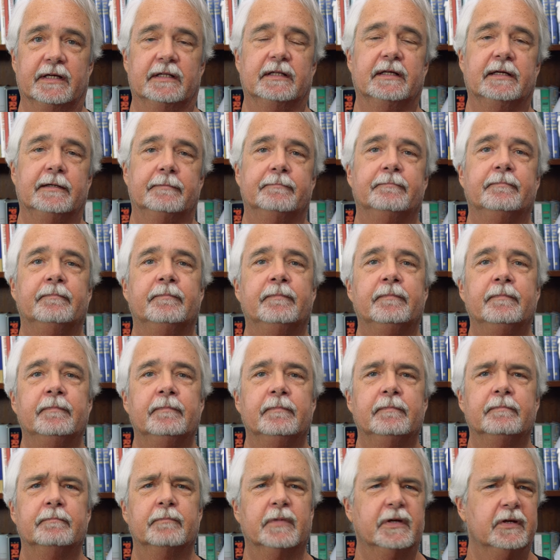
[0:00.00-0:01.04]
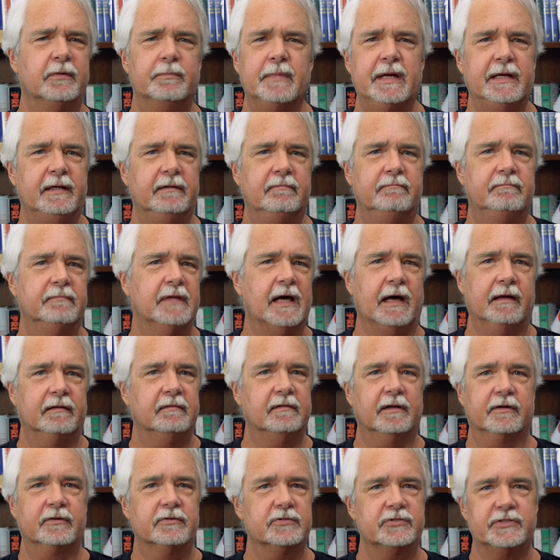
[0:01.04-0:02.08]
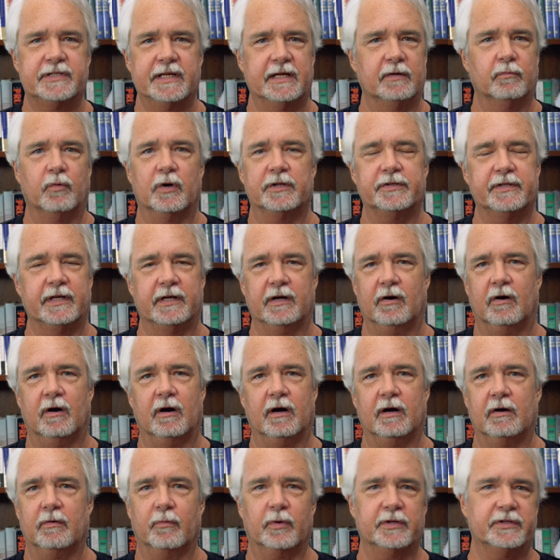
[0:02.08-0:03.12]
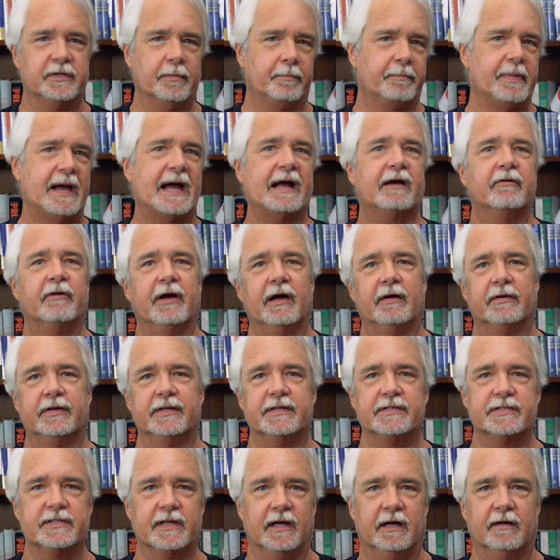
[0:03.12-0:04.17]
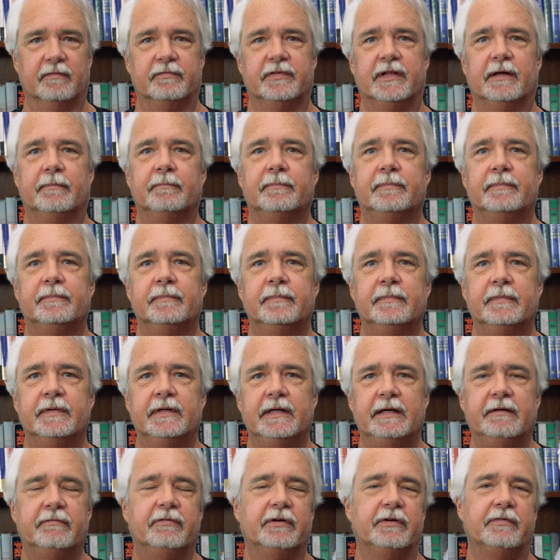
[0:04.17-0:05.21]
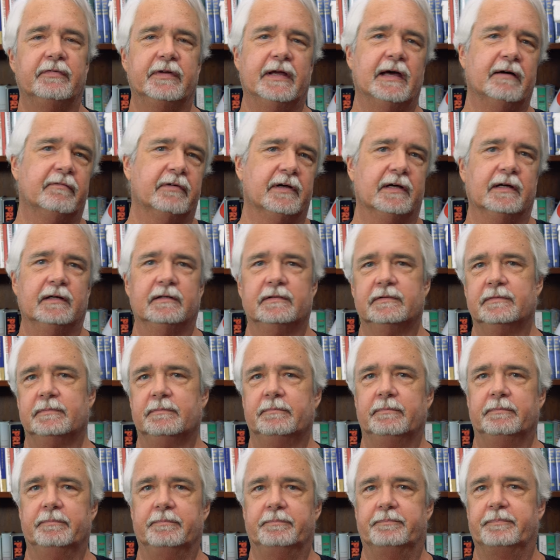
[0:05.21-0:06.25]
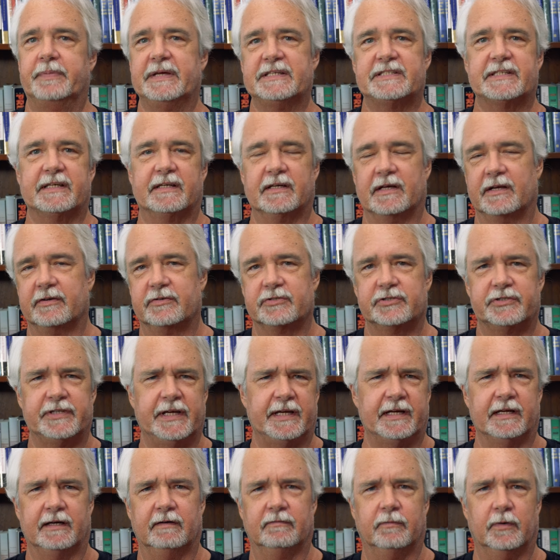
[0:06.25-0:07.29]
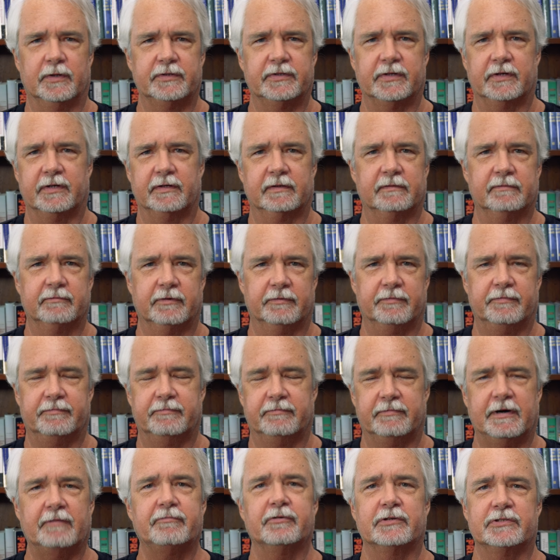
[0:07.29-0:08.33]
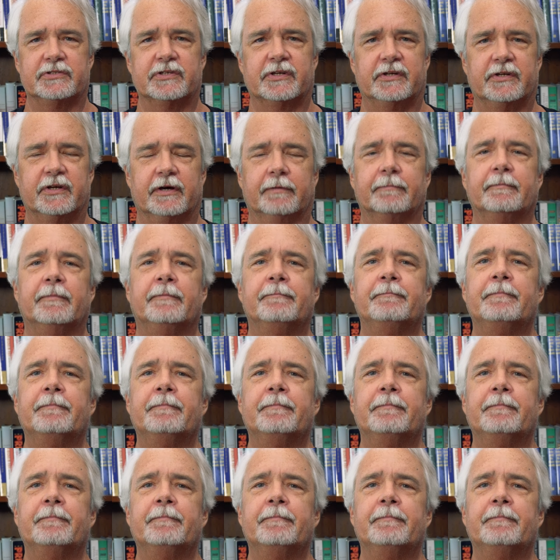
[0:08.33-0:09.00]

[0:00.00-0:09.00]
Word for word: lately, but you may not understand what they are or what the background is of them, even if you have a basic understanding of what they're referencing to.